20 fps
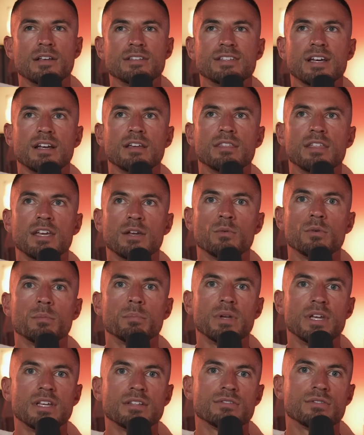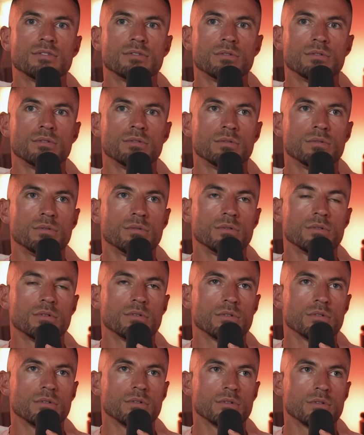Second thing would be to
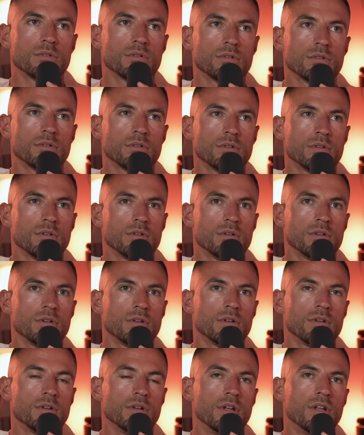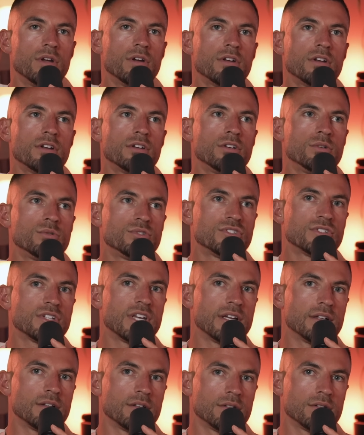learn a new
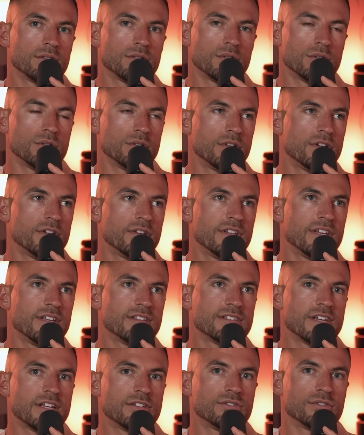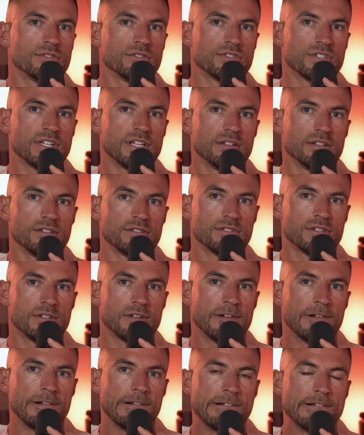skill or learn the essential skills.
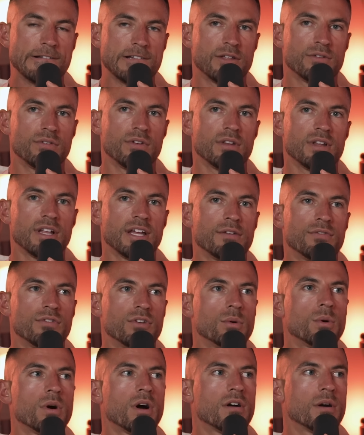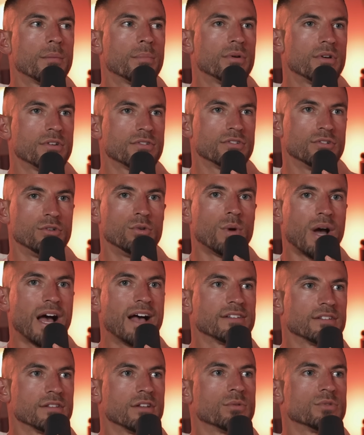If you are a person who
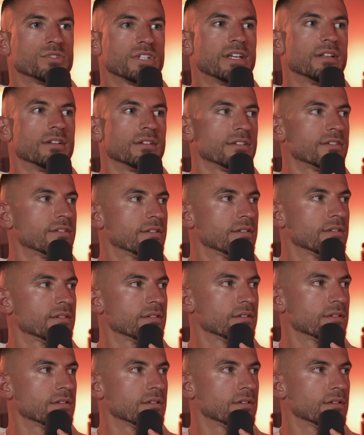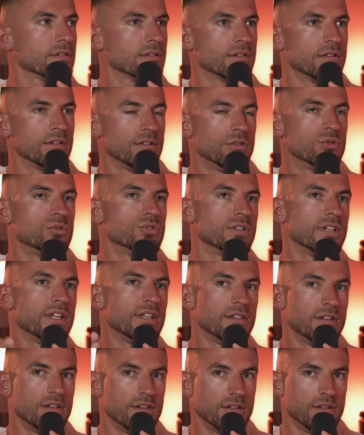has no skills, usually
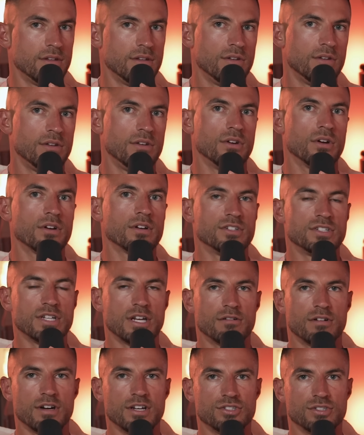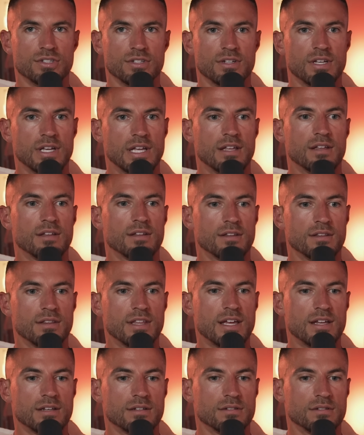the younger generation,
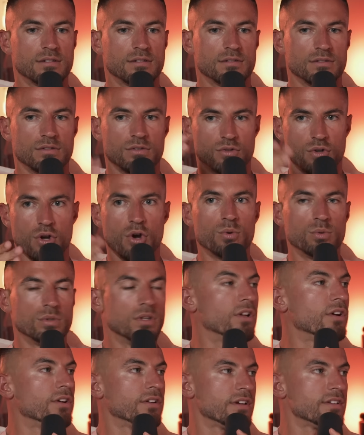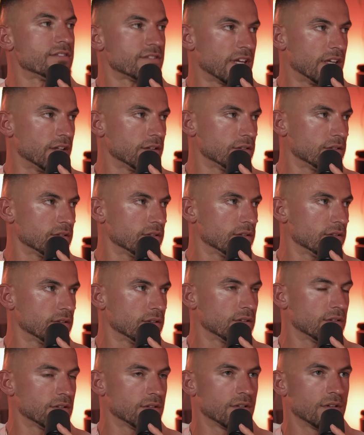then go learn a skill.
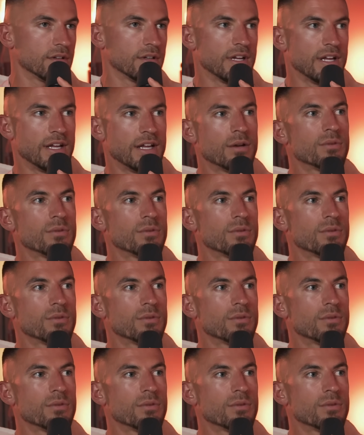Okay?